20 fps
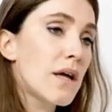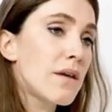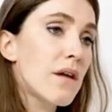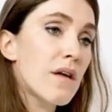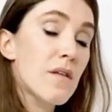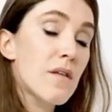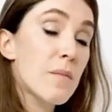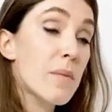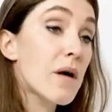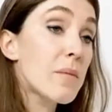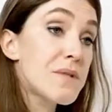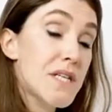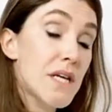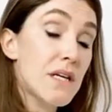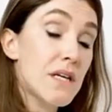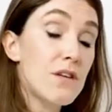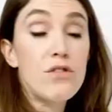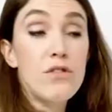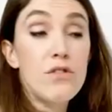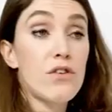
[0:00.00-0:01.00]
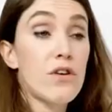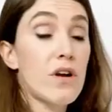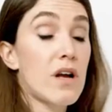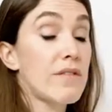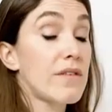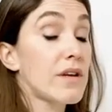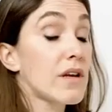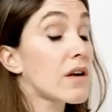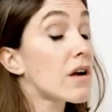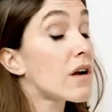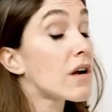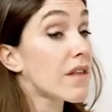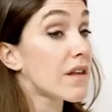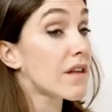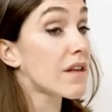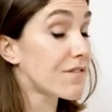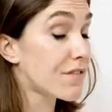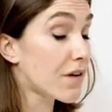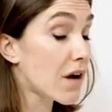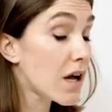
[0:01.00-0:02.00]
And and the palpitations you're having, are
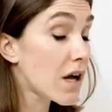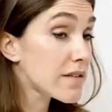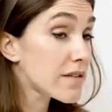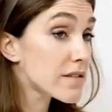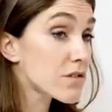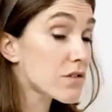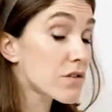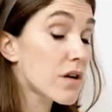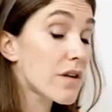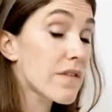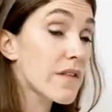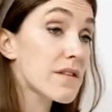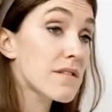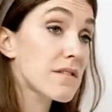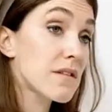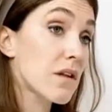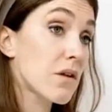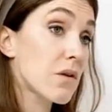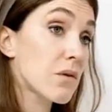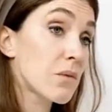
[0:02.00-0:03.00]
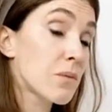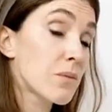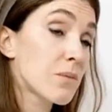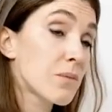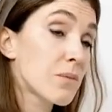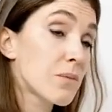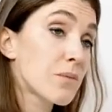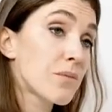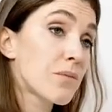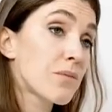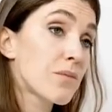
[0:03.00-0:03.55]
they fast or are they slow?